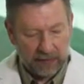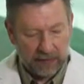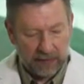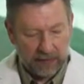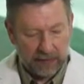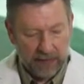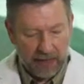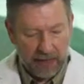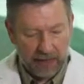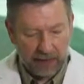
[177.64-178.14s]

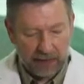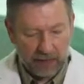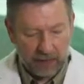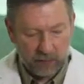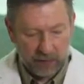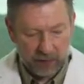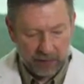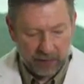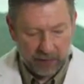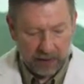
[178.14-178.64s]
That is
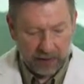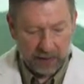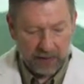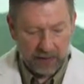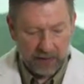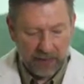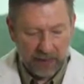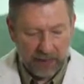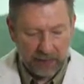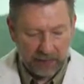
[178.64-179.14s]
what's going to
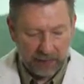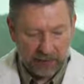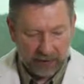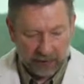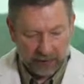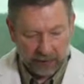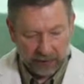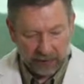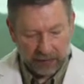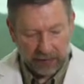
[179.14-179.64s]
stop
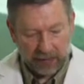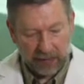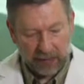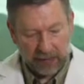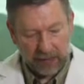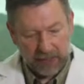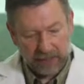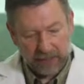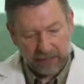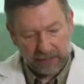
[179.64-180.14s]

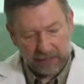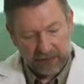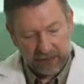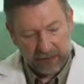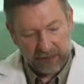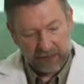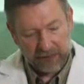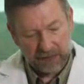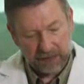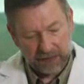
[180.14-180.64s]
that
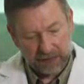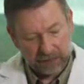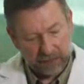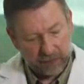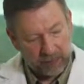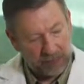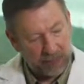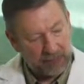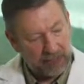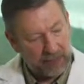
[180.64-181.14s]
device
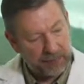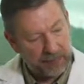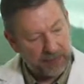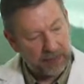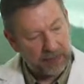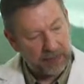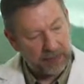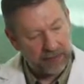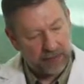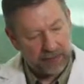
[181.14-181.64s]
from
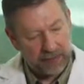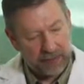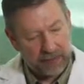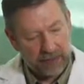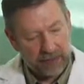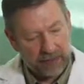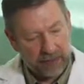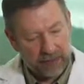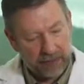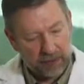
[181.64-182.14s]
collapsing
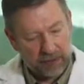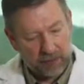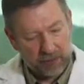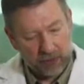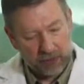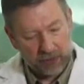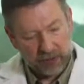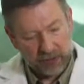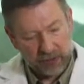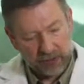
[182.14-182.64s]
into
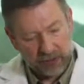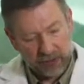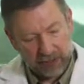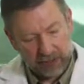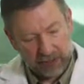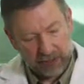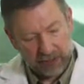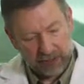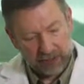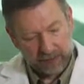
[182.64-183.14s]
pronation
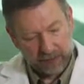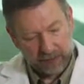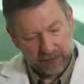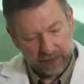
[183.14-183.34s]
again.